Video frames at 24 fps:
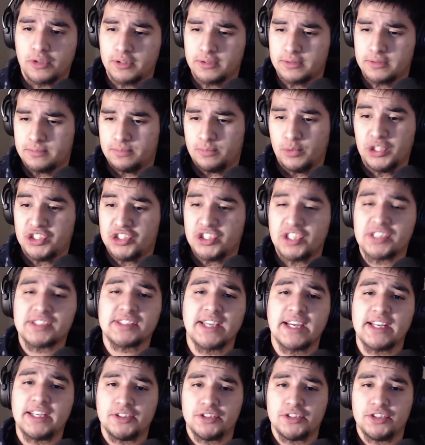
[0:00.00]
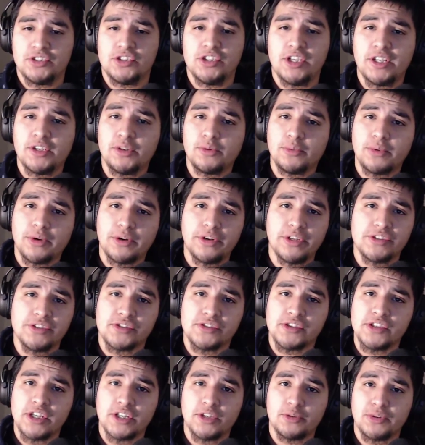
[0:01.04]
We just got into January. It's
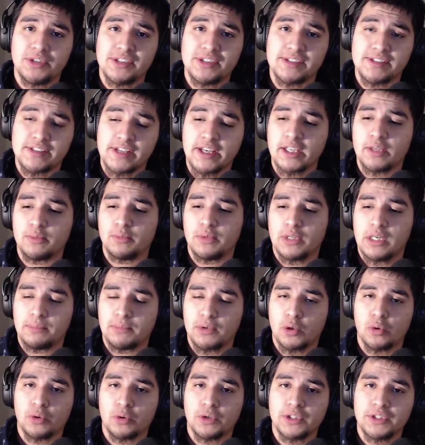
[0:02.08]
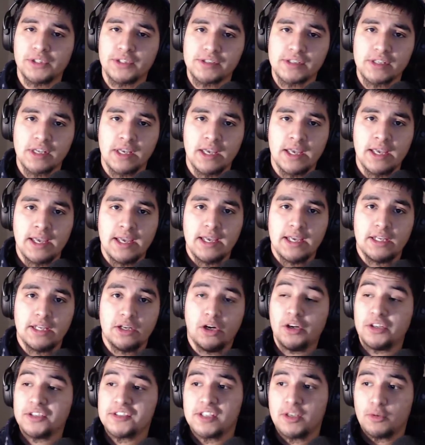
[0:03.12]
January 2nd when I'm recording this. And
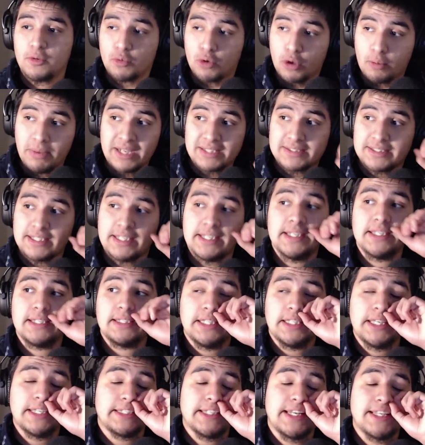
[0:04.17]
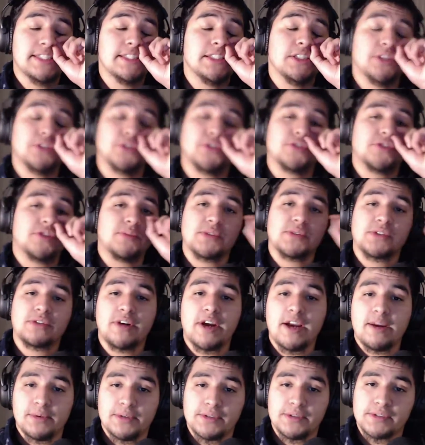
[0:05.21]
honestly, we're about to hit like 1,900
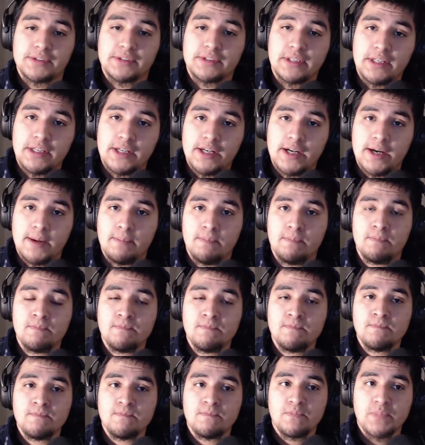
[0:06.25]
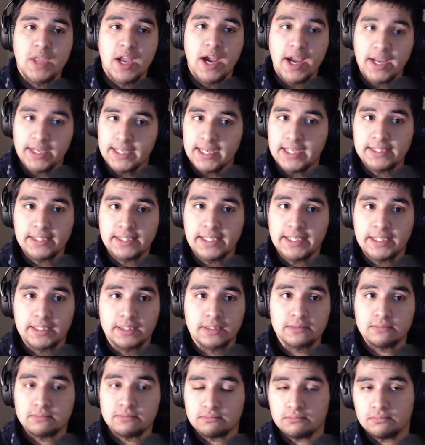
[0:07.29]
subscribers. I got
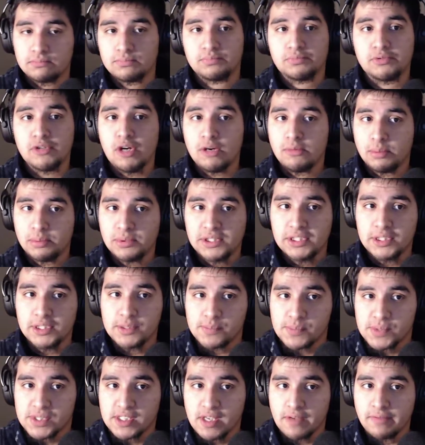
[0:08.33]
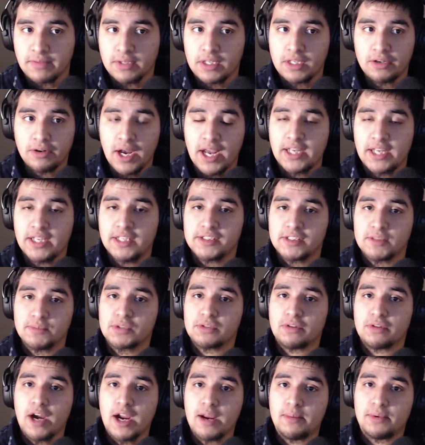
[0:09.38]
like probably 70 or 80
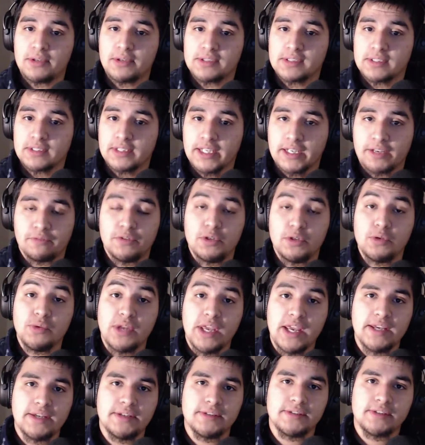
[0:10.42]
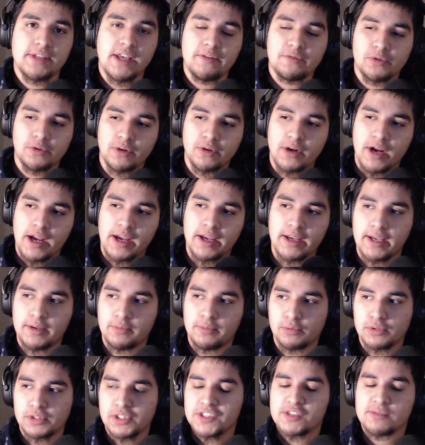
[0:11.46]
subscribers in like a few days after I
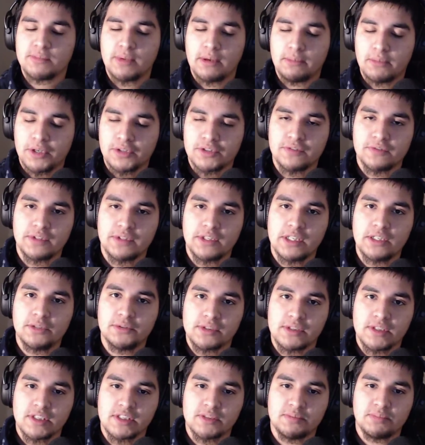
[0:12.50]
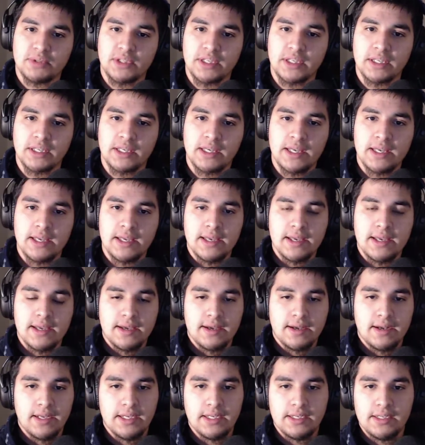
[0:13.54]
had released my March of the Eagles Let's Play.
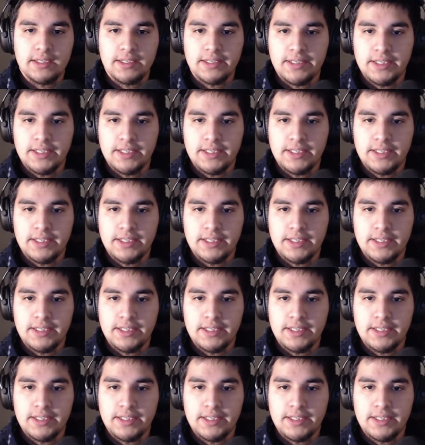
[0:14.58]
And